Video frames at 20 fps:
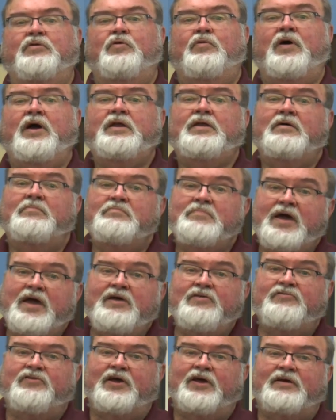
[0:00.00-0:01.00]
Quite
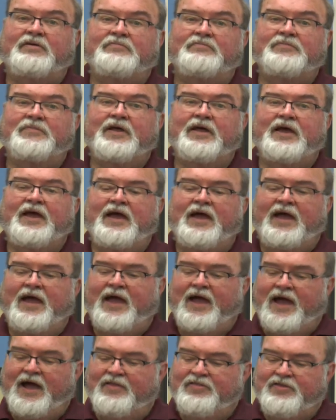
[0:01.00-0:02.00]
amazing.
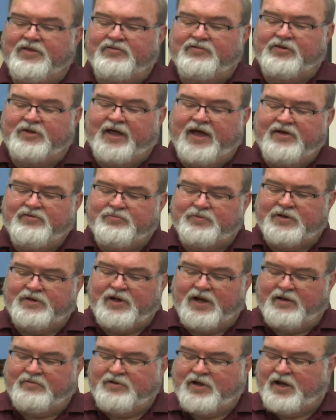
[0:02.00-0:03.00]
And this last
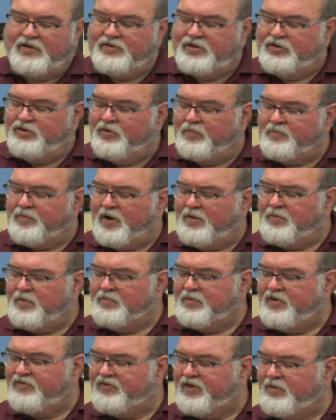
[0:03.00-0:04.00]
one, I, I, you're
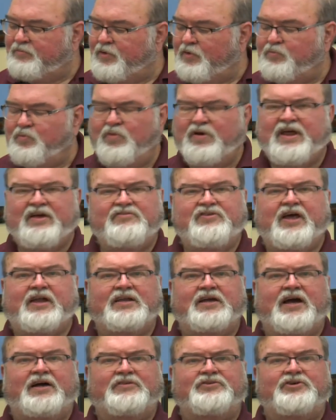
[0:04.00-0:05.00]
probably saying, well, what has
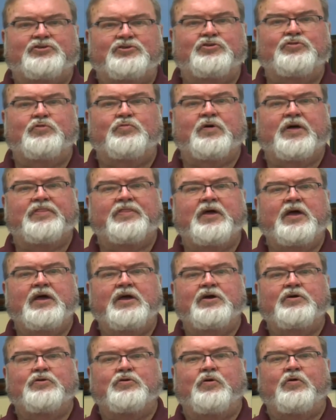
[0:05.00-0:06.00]
that got to do with
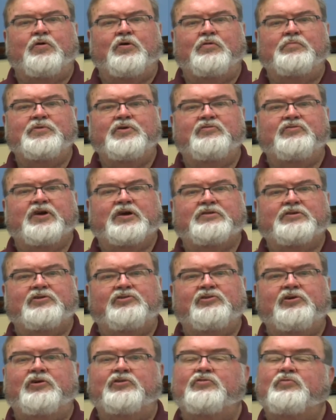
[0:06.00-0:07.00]
choral music in
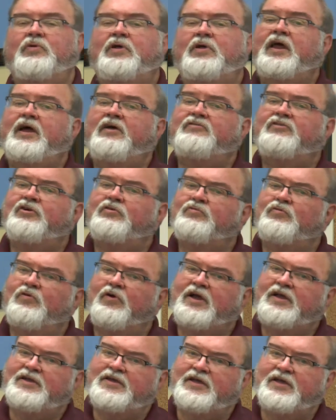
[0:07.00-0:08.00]
the church? it has a
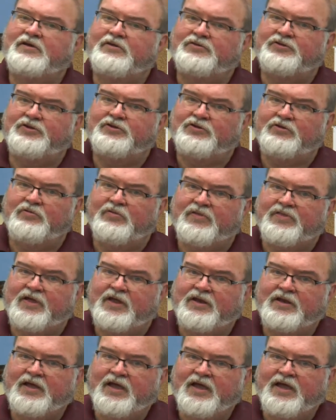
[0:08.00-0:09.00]
great deal to do with
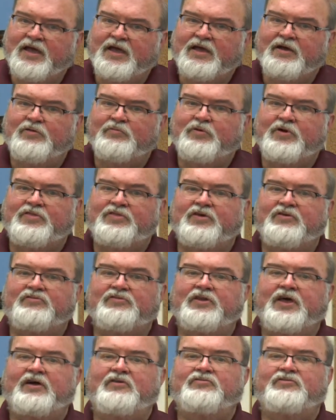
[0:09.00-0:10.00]
it. With
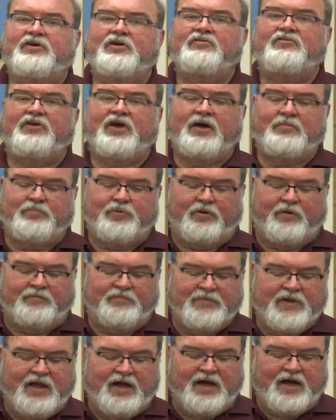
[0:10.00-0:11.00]
this next example,
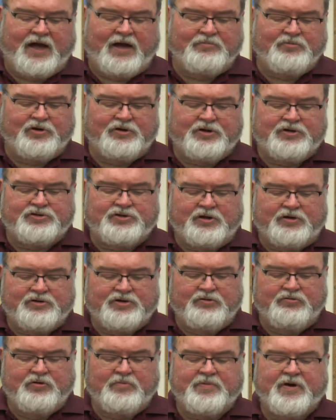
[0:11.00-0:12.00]
I'm going to
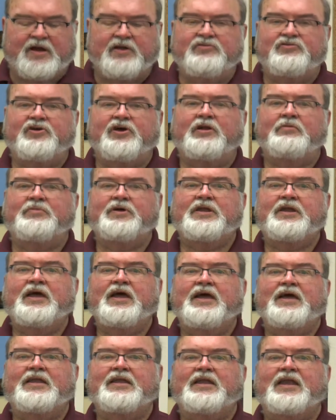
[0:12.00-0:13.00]
talk to you about a gentleman
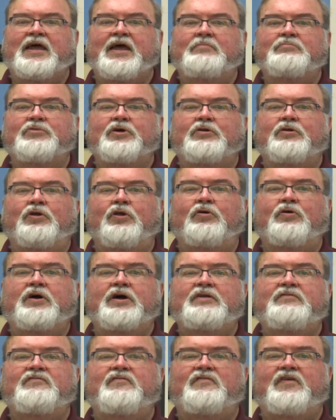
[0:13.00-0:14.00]
named
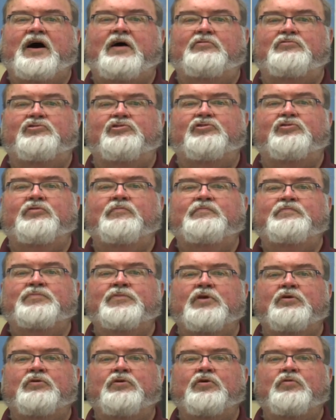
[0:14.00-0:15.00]
Lloyd Pfautsch,
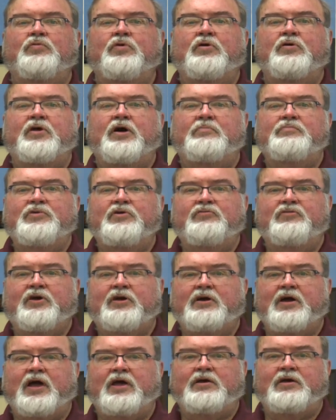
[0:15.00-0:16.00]
who wrote a
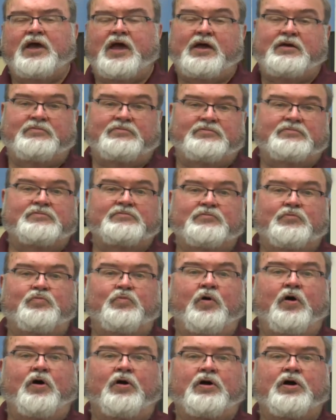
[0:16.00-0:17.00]
music, a, a
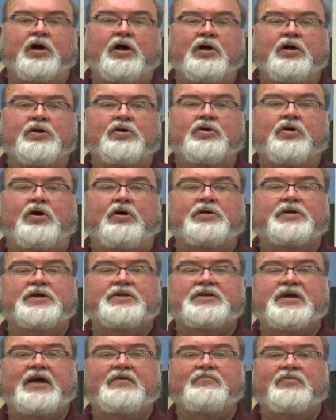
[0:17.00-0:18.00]
work called
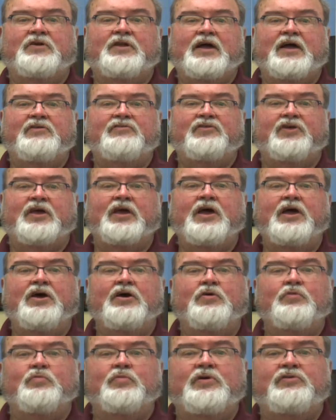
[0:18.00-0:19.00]
A Day for Dancing,
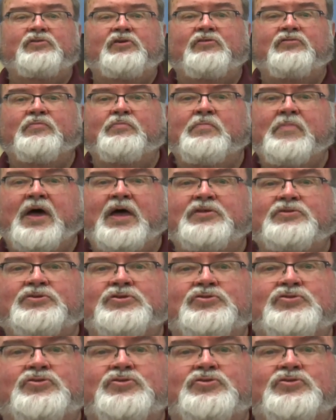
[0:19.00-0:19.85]
which is meant